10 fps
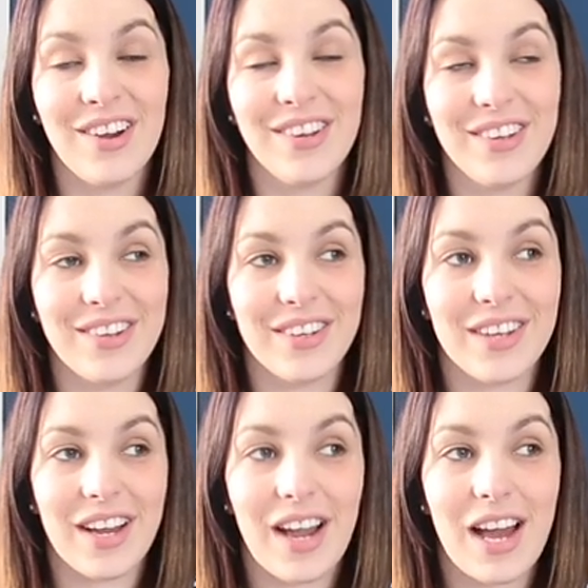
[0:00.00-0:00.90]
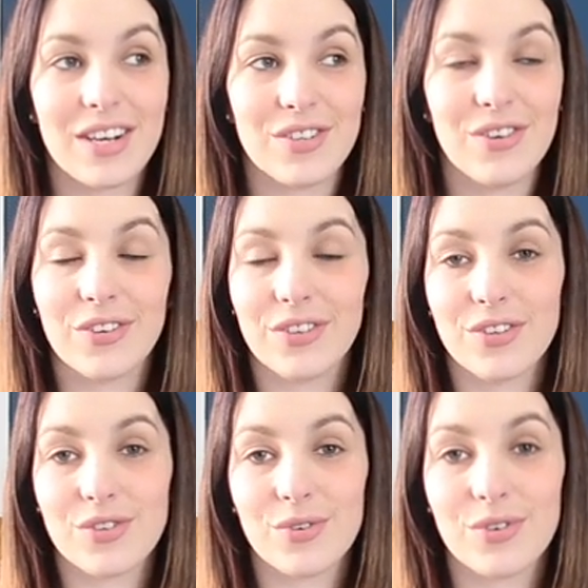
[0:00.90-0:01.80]
I had a knock on
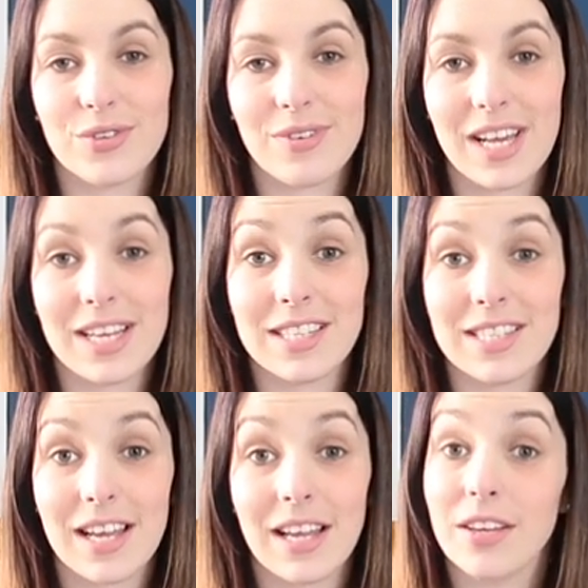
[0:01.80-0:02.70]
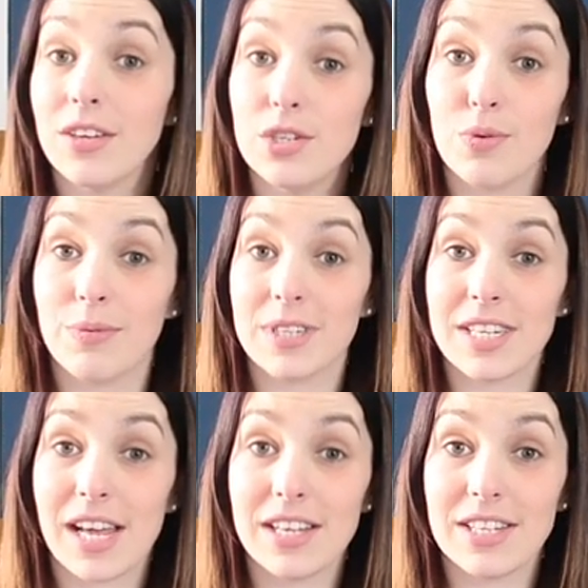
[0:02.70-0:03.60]
the door to a lady saying, do you want me
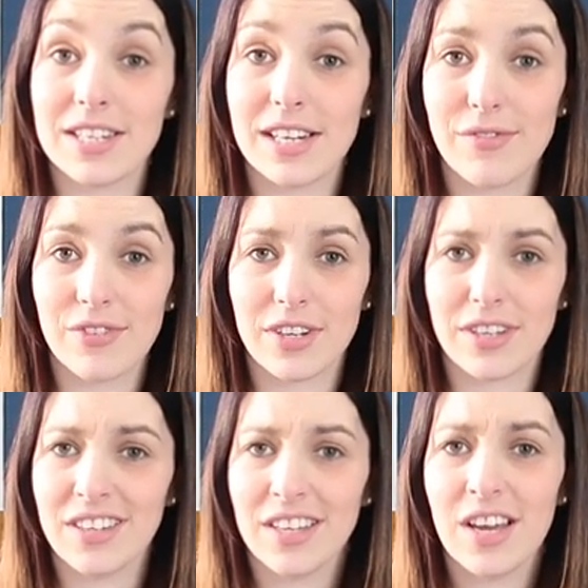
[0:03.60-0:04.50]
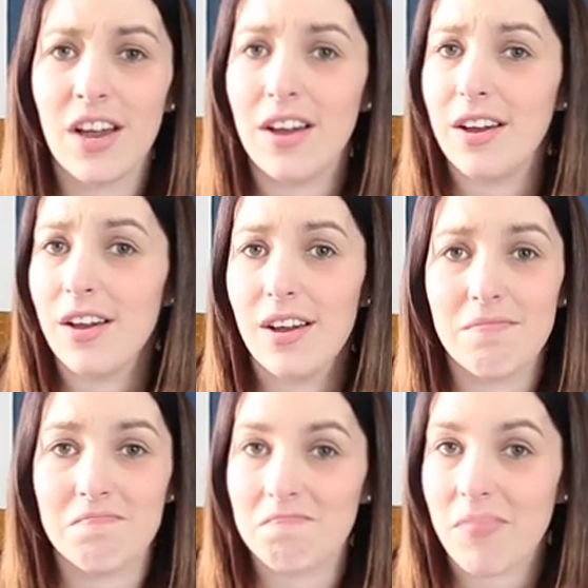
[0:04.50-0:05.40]
to take you to delivery?
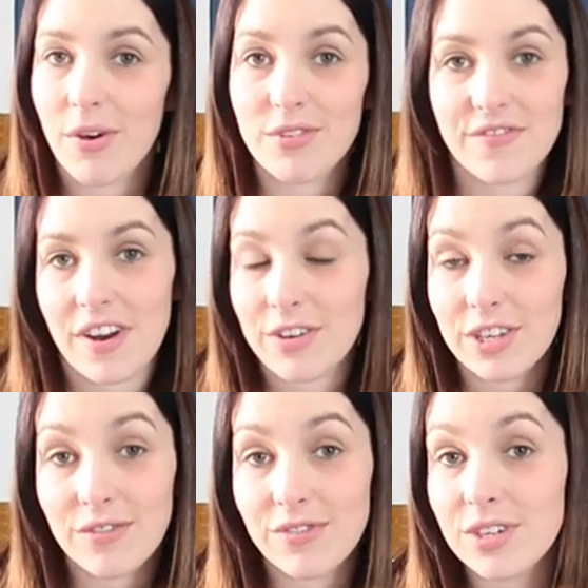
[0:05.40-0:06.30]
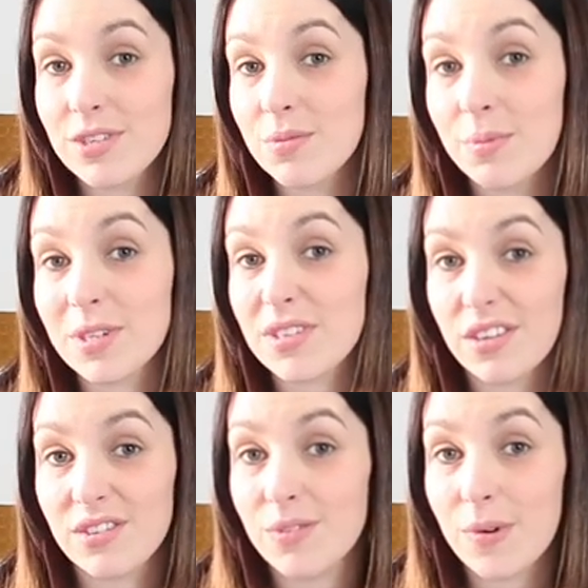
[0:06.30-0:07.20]
I was very confused because
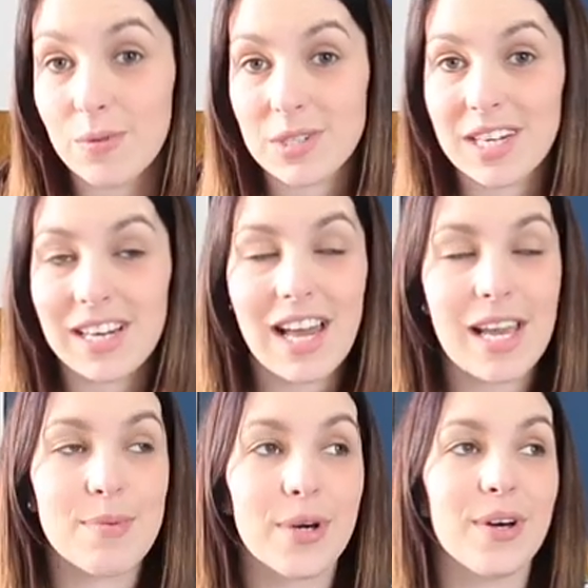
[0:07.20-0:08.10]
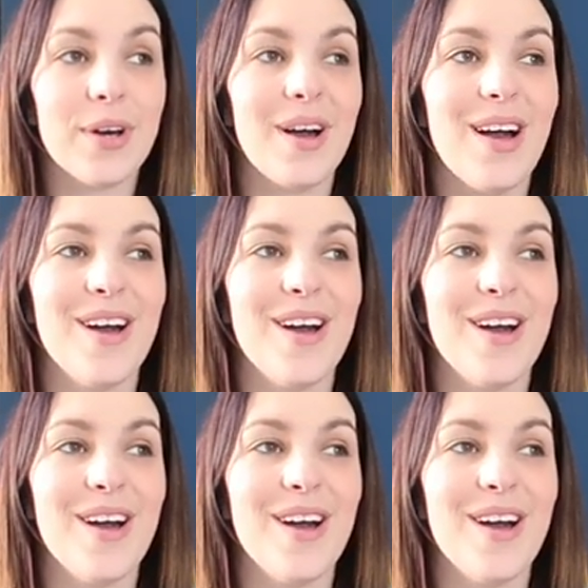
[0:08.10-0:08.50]
I knew I wasn't in labour,